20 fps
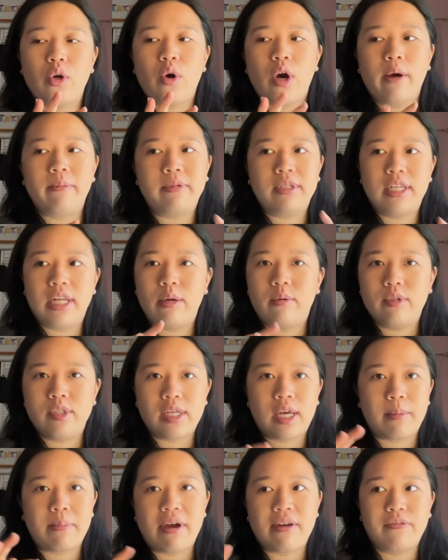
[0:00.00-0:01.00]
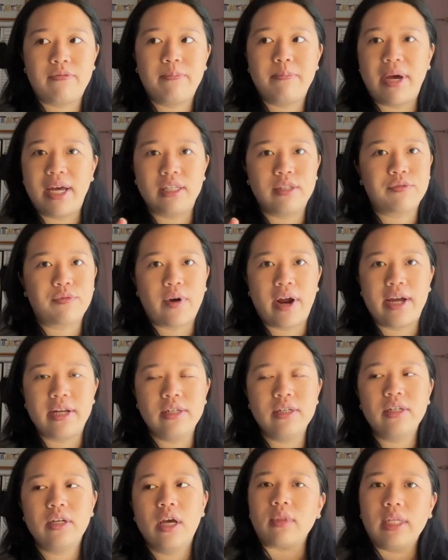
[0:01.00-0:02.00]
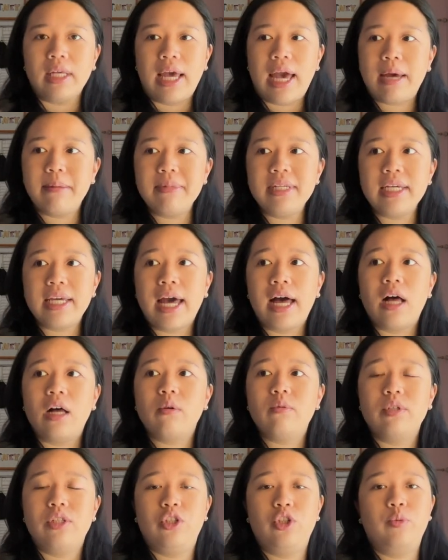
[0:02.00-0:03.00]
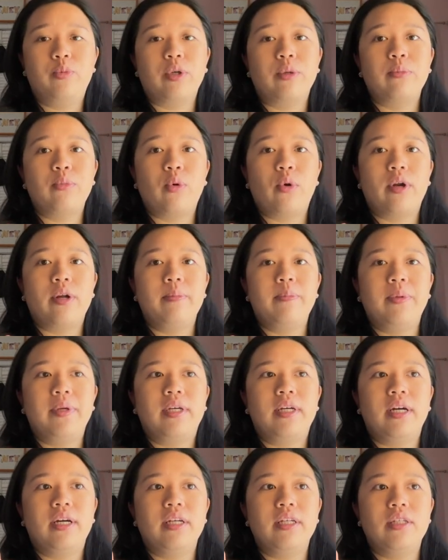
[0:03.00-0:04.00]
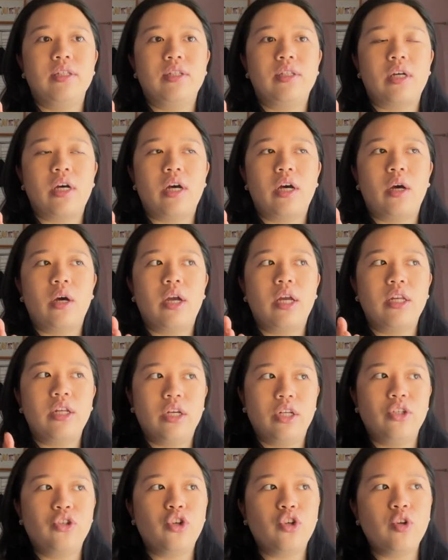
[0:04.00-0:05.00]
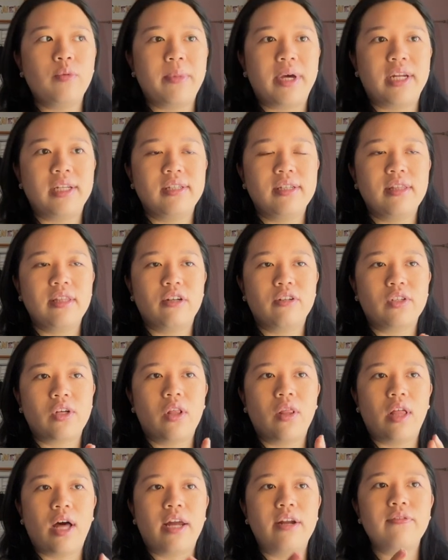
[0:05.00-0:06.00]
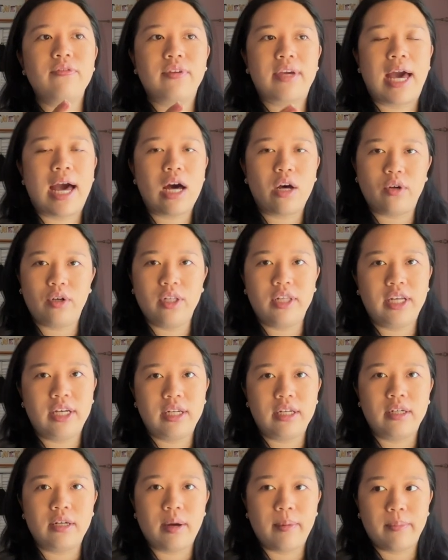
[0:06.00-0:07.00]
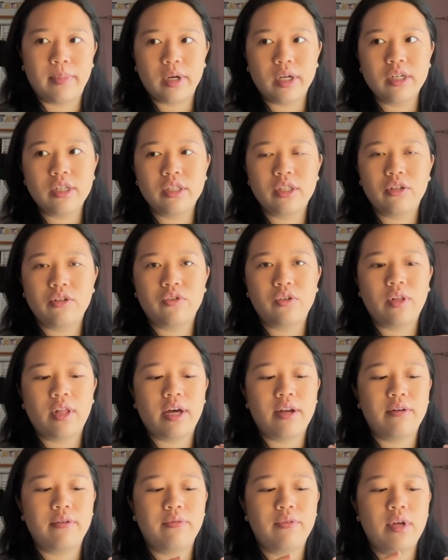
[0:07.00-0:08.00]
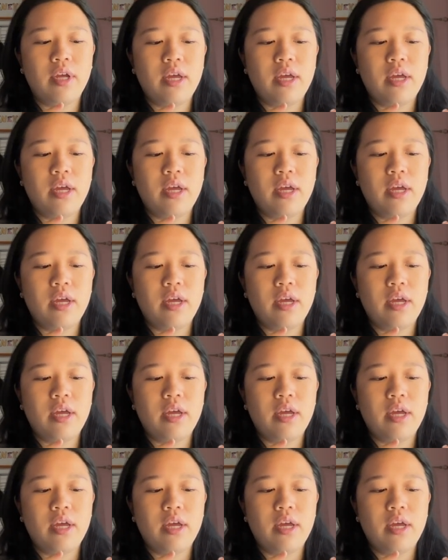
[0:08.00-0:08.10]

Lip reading: UpToDate was like my best friend. MD Calc was super important because in internal medicine, there's a lot of calculating numbers. There's a lot of